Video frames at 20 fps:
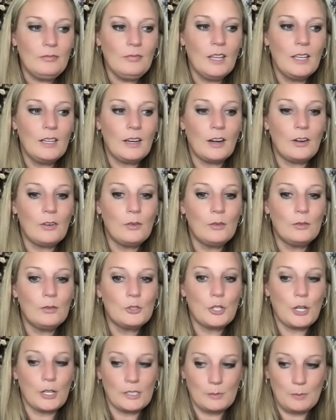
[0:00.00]
And I don't
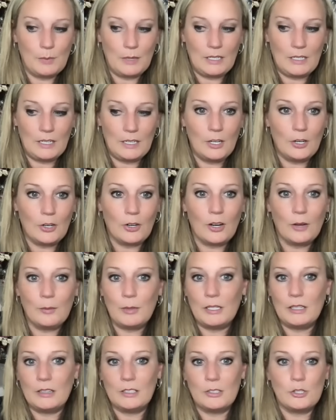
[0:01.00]
just mean here, I
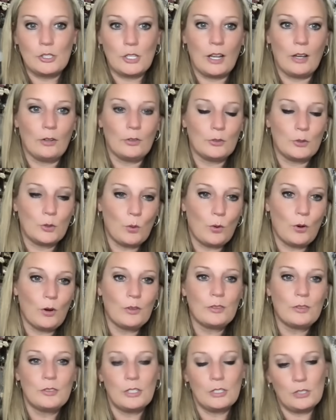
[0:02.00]
mean the JL
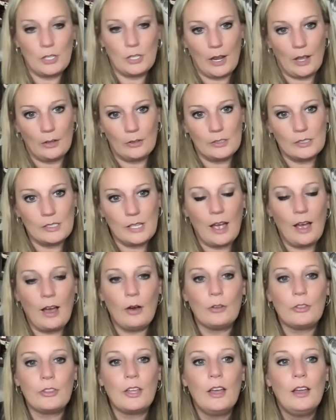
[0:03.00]
North, the JL
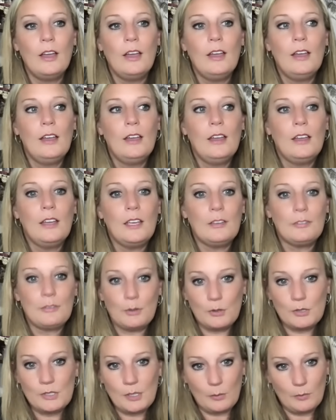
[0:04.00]
South, if
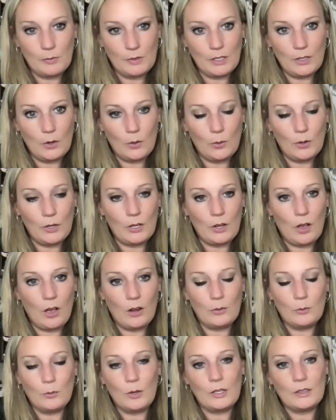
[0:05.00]
there's something going
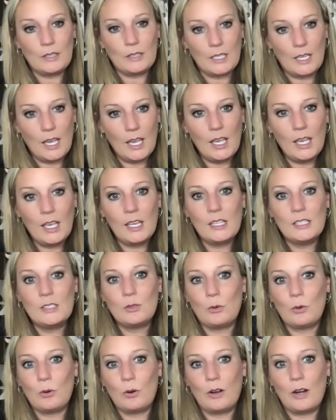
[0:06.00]
on with the kids
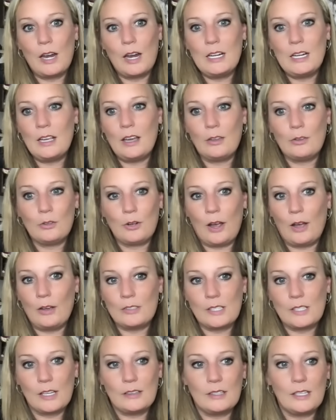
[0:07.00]
or any other
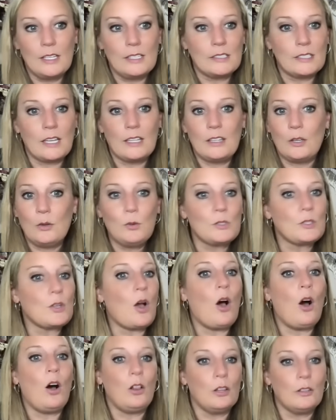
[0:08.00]
outside things. And there was
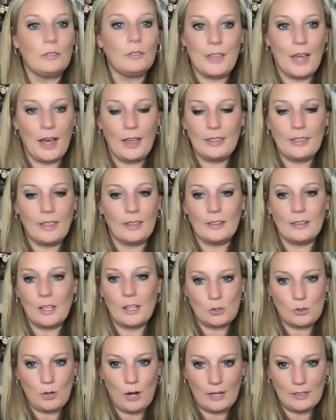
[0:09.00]
all of that
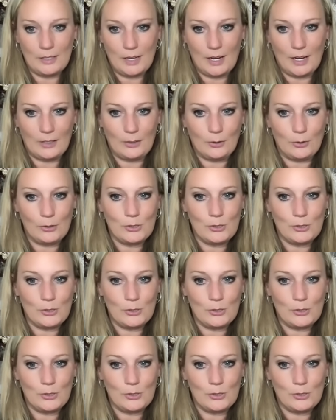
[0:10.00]
Lester had to handle.